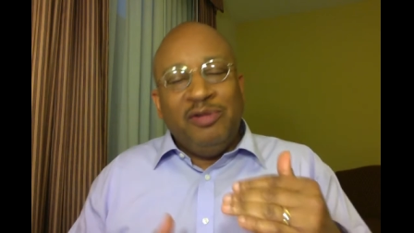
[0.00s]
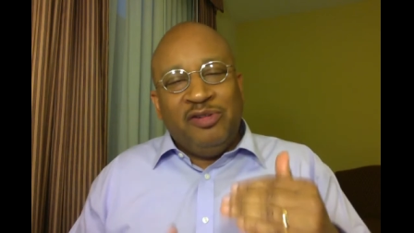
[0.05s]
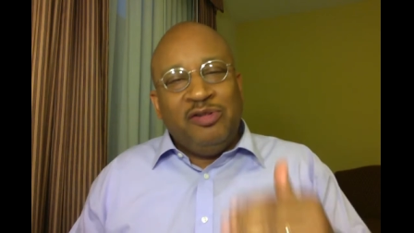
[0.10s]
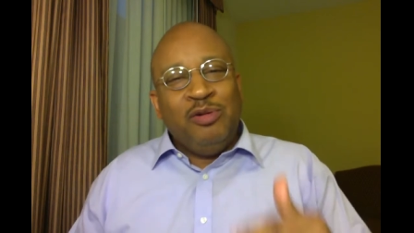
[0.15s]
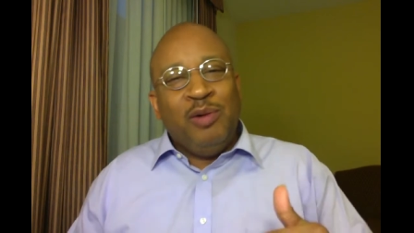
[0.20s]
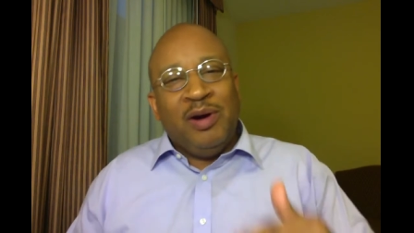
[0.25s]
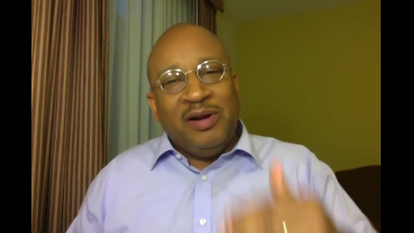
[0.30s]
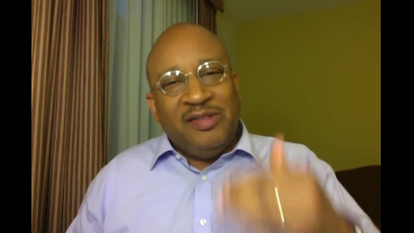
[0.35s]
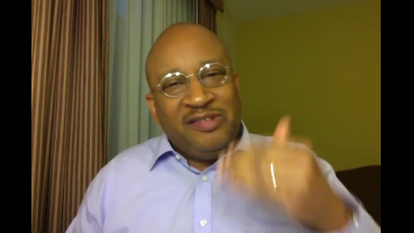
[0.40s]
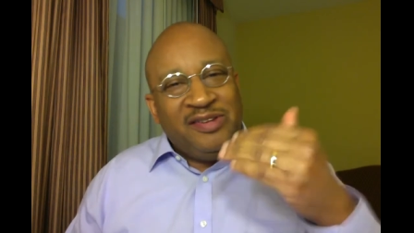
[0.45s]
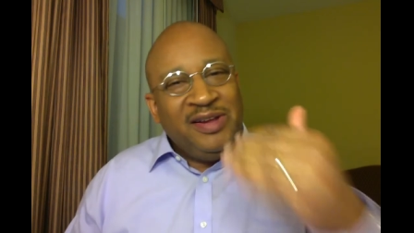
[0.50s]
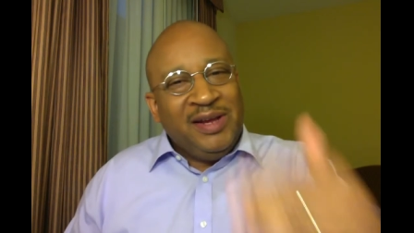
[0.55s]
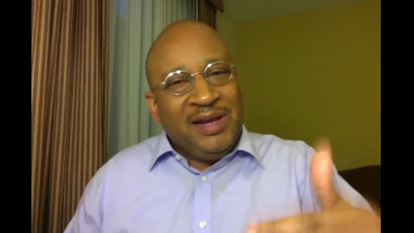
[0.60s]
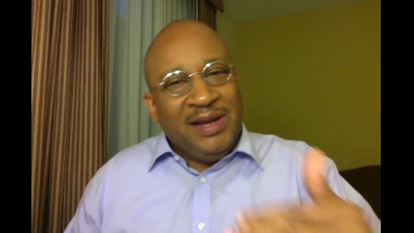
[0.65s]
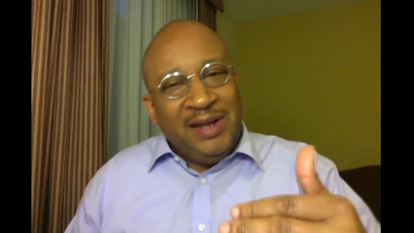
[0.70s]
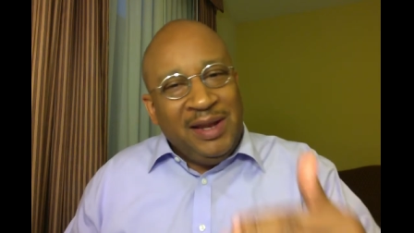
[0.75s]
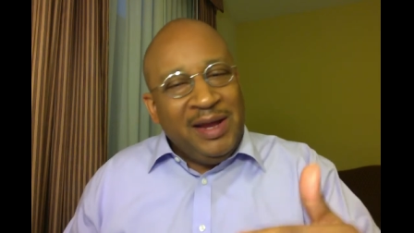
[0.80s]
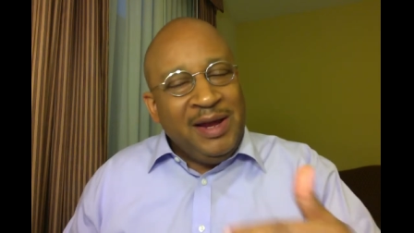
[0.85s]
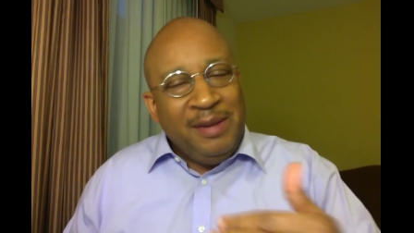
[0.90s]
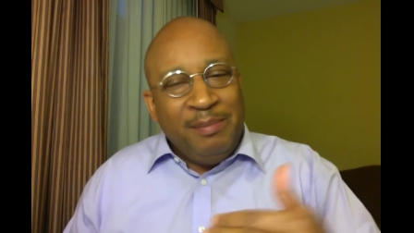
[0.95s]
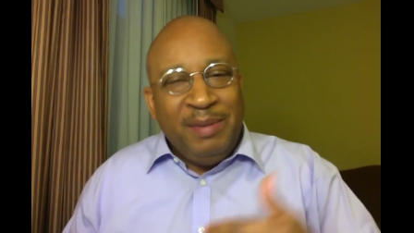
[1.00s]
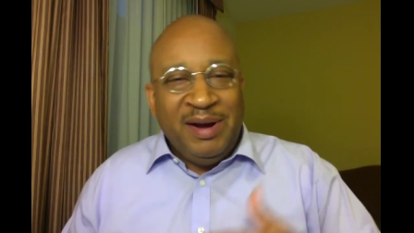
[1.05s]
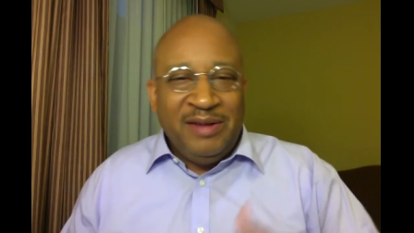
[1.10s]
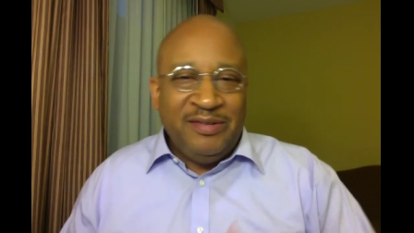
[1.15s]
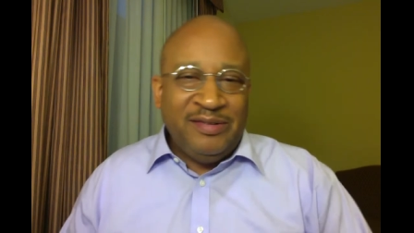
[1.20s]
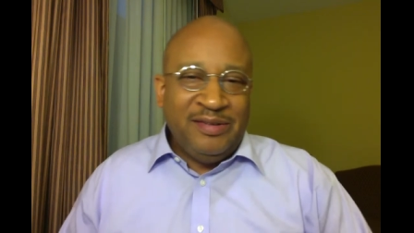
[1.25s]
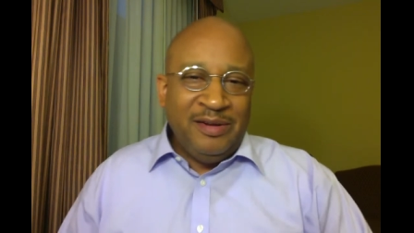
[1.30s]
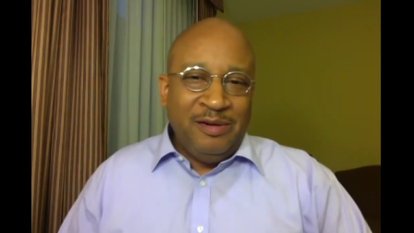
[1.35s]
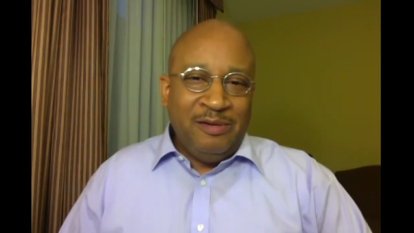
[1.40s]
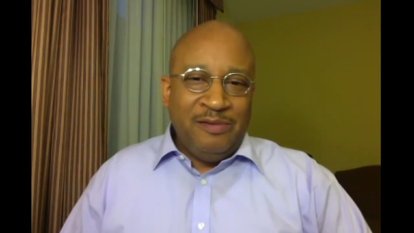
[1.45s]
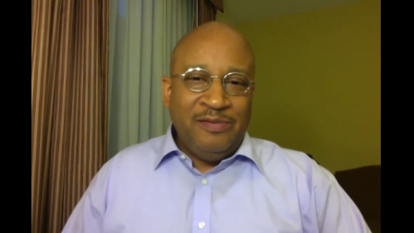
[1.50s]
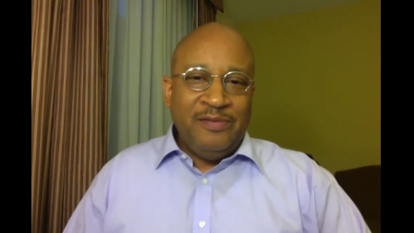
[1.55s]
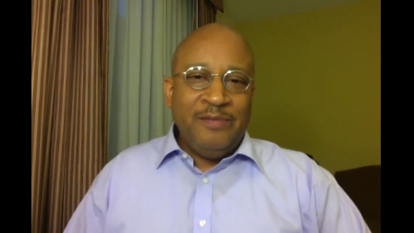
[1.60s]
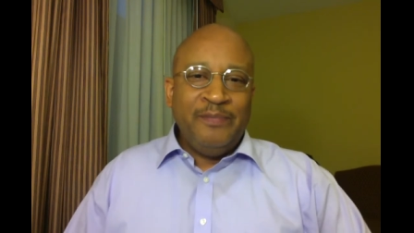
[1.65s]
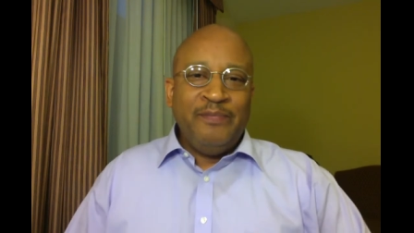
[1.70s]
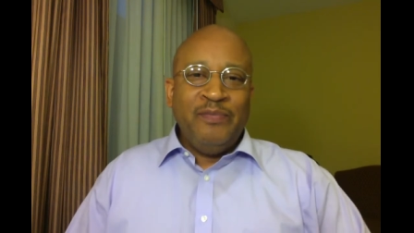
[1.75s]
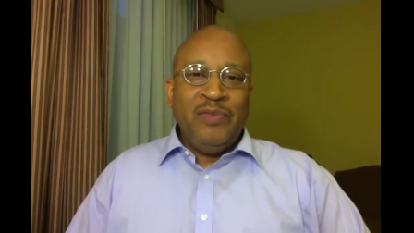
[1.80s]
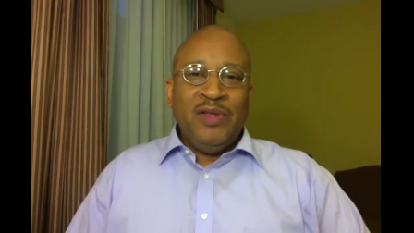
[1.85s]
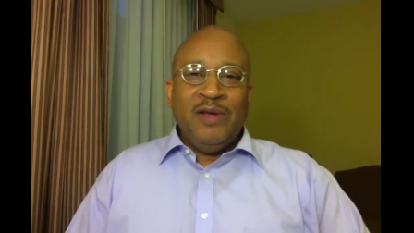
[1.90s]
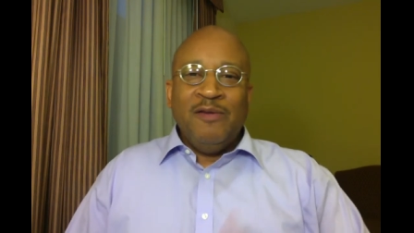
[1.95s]
to articulate myself
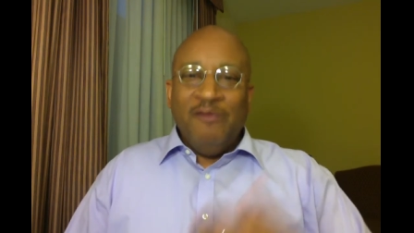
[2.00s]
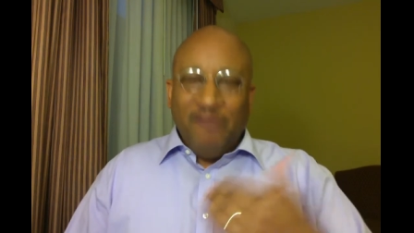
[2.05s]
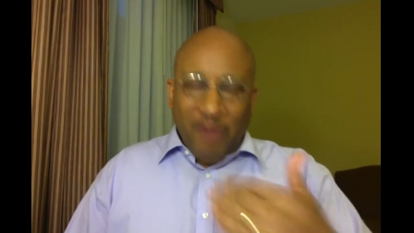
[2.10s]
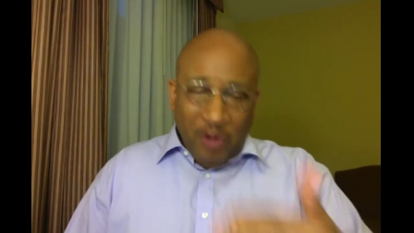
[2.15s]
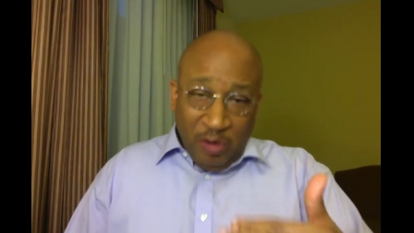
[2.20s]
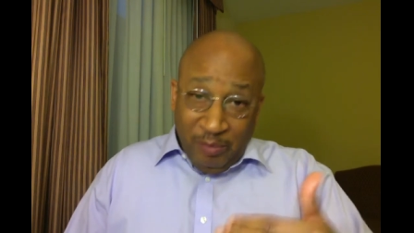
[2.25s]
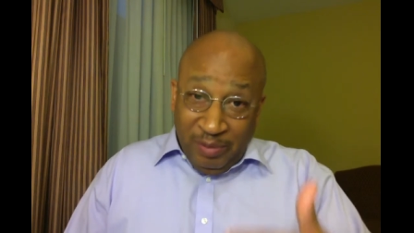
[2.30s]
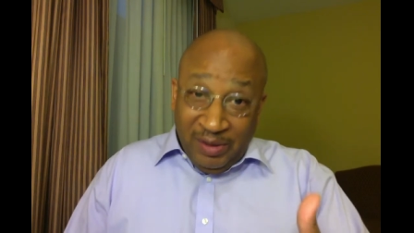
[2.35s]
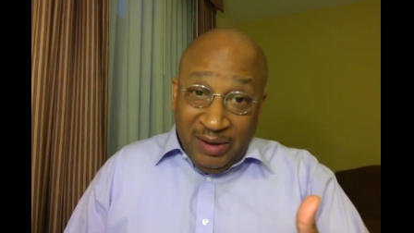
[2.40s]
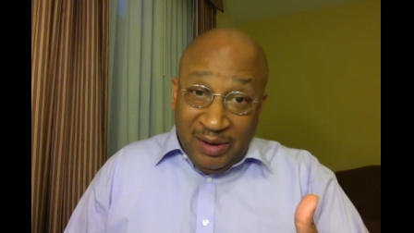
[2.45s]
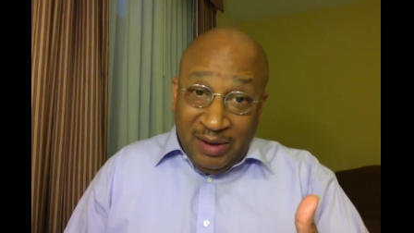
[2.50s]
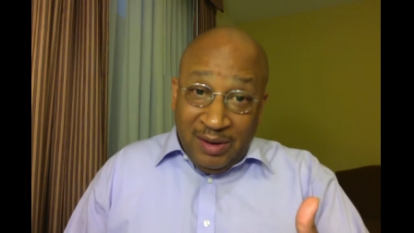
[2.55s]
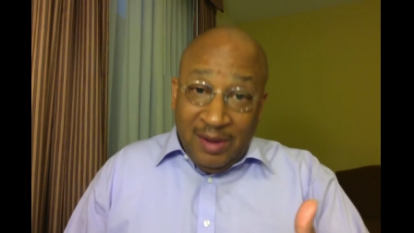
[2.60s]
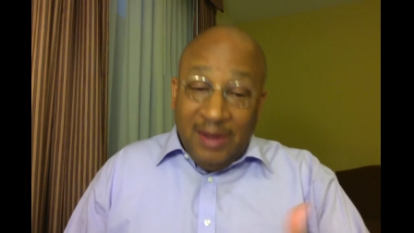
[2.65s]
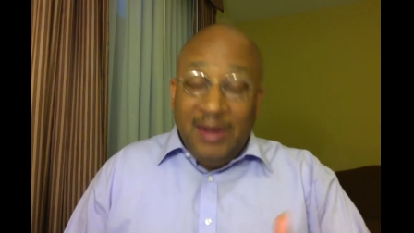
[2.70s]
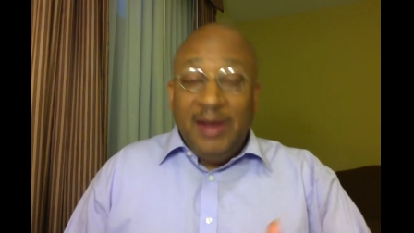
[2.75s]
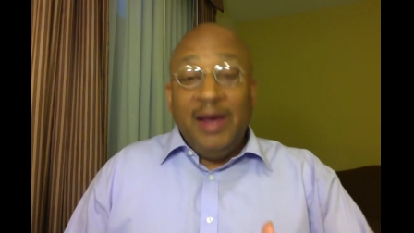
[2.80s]
verbally,